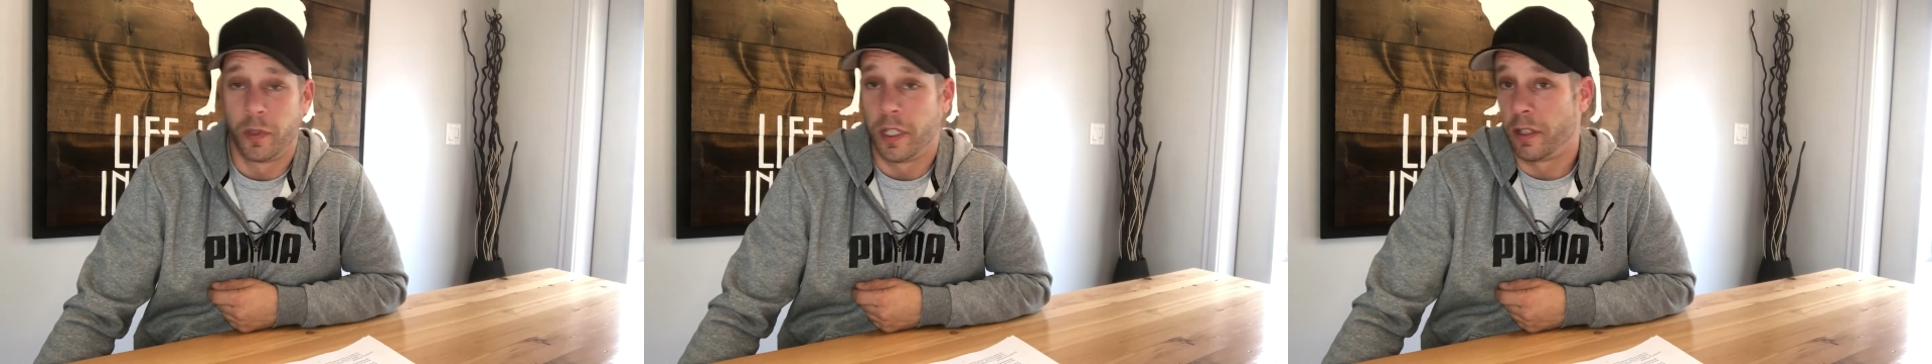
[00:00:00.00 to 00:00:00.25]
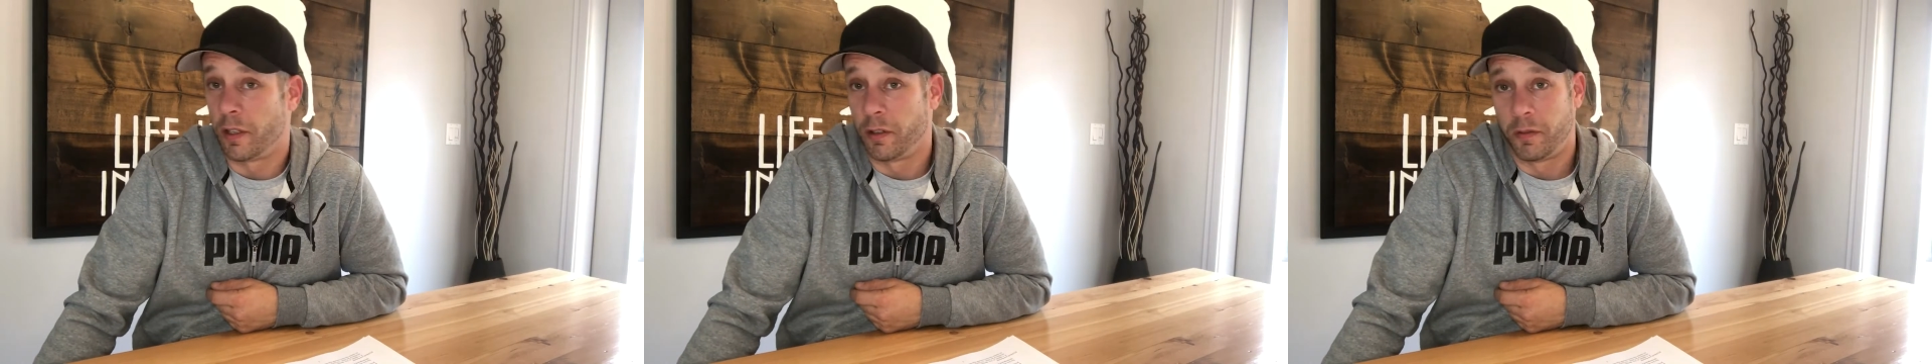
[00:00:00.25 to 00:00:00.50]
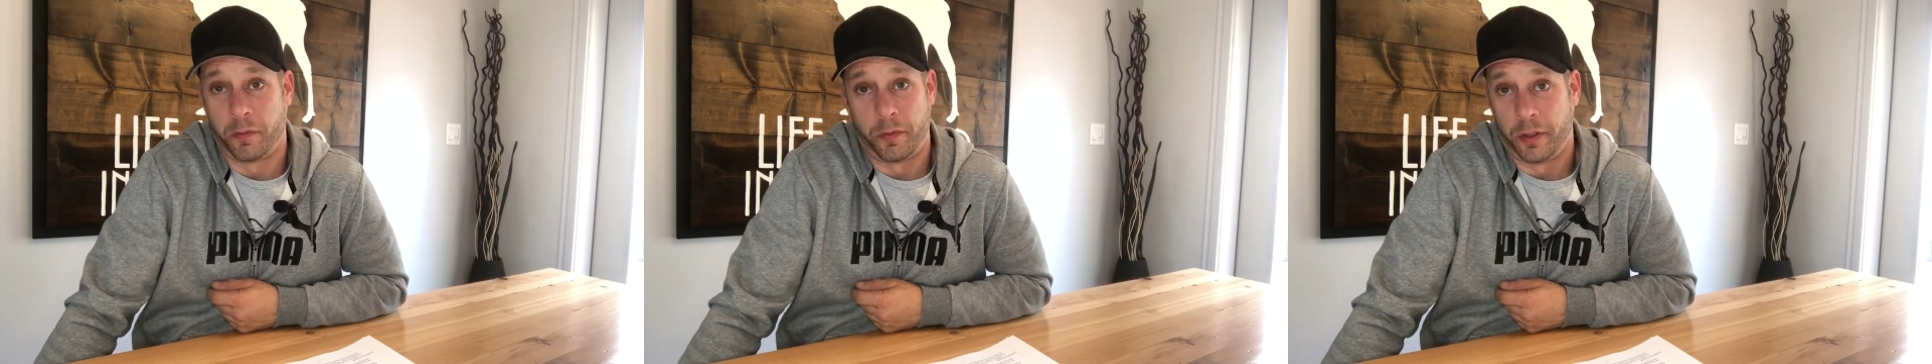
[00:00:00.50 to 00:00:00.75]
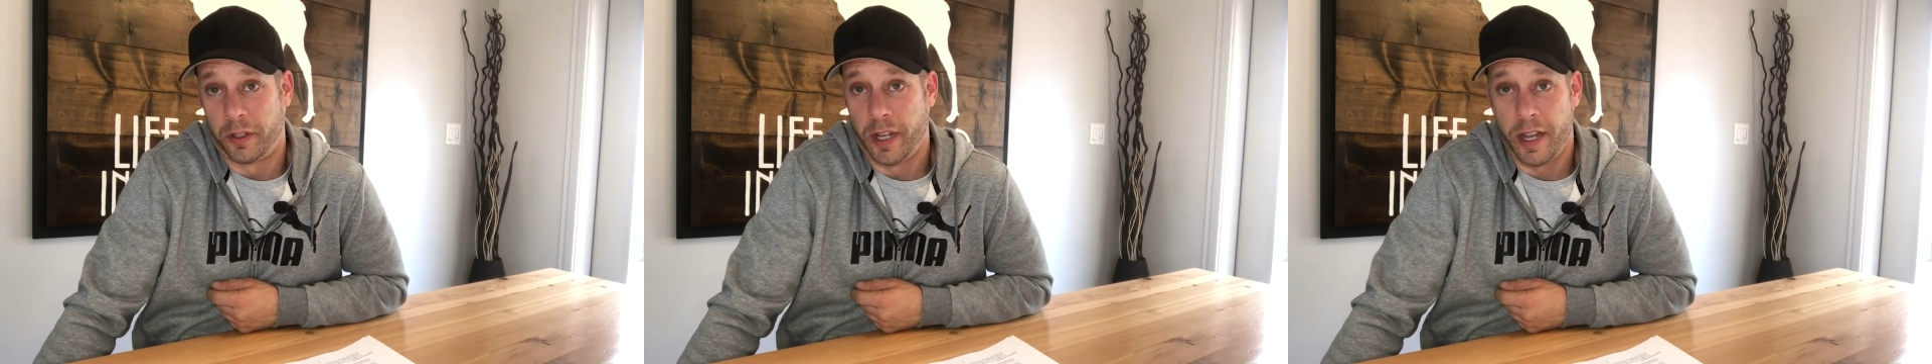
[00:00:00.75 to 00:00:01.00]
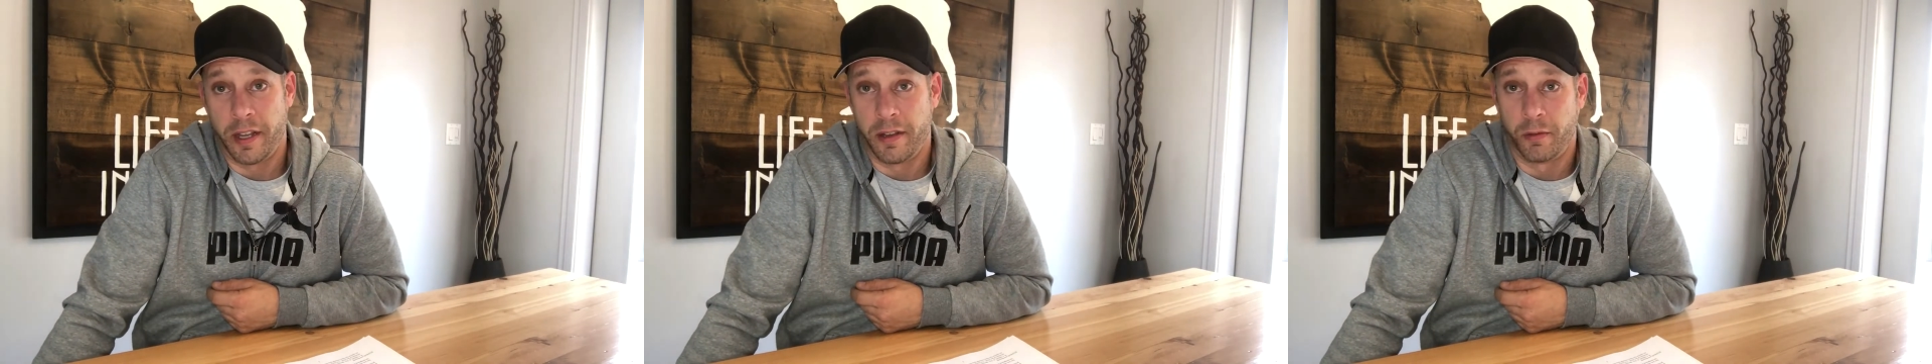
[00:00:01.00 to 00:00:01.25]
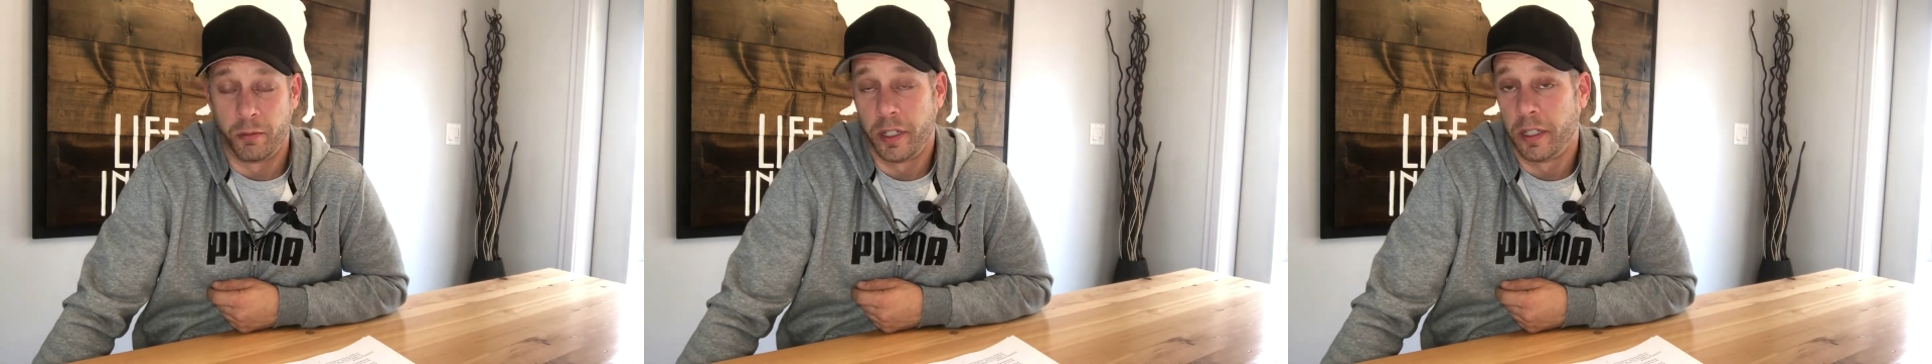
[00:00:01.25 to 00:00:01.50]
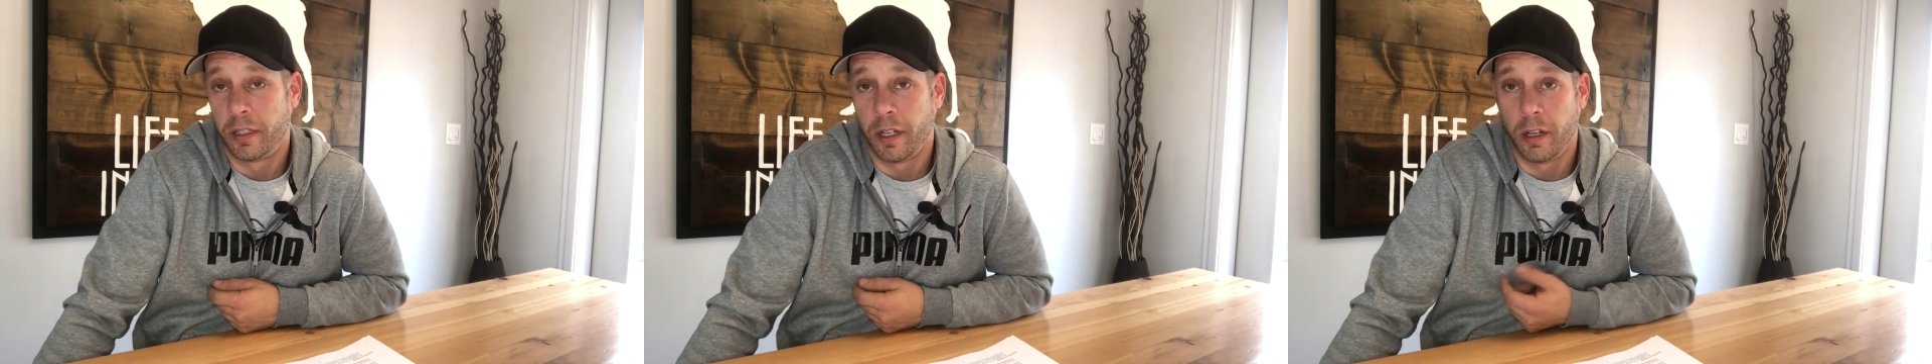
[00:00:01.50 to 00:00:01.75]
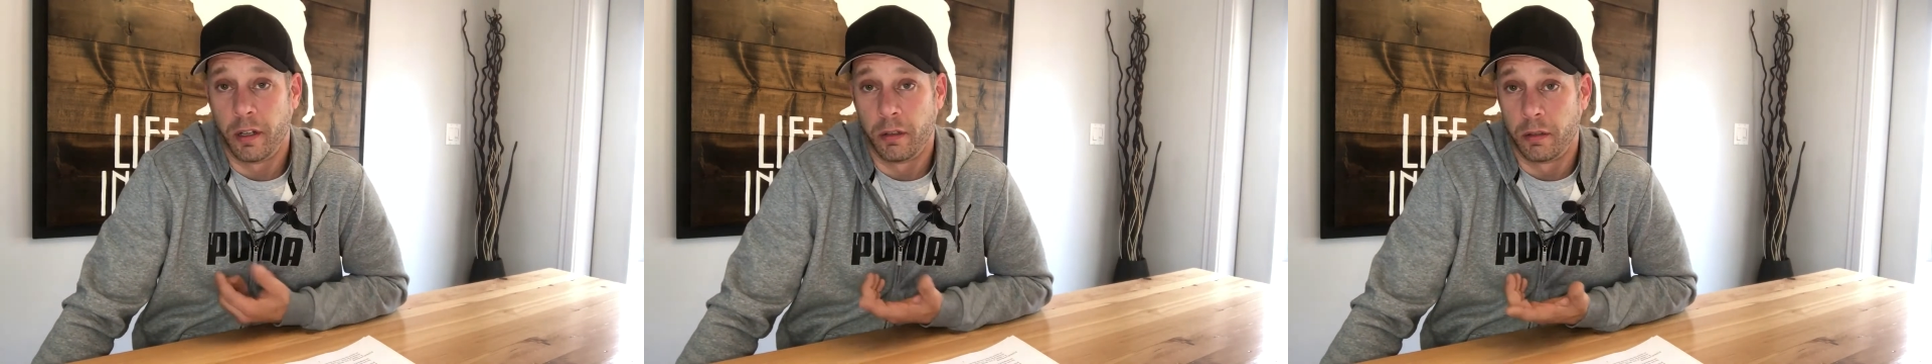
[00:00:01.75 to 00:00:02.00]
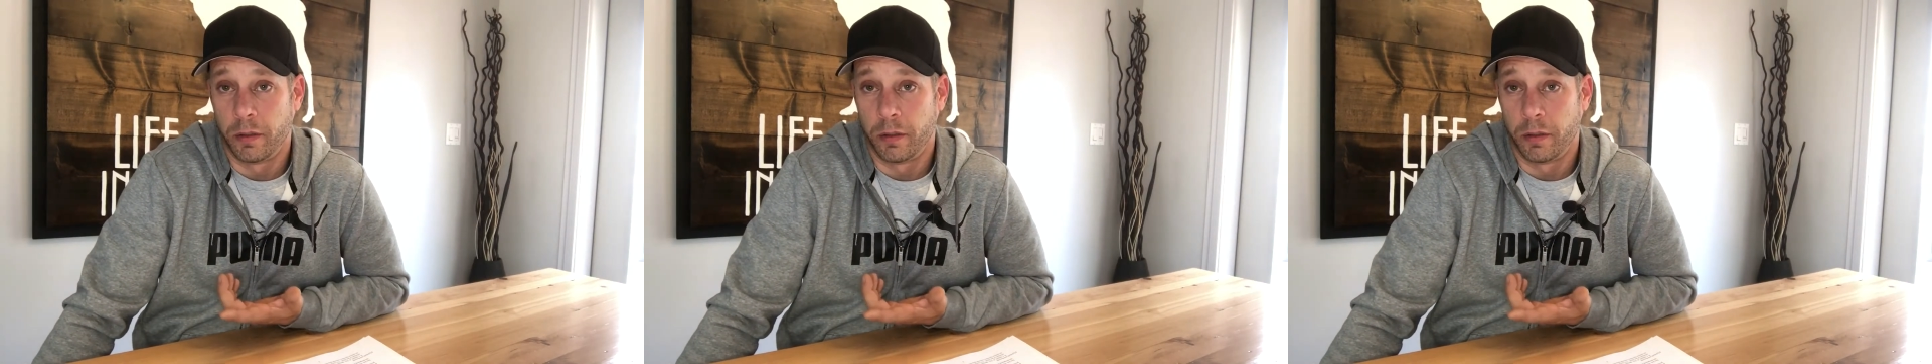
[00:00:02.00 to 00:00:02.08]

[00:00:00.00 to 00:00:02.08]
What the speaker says: Either for sale, resale,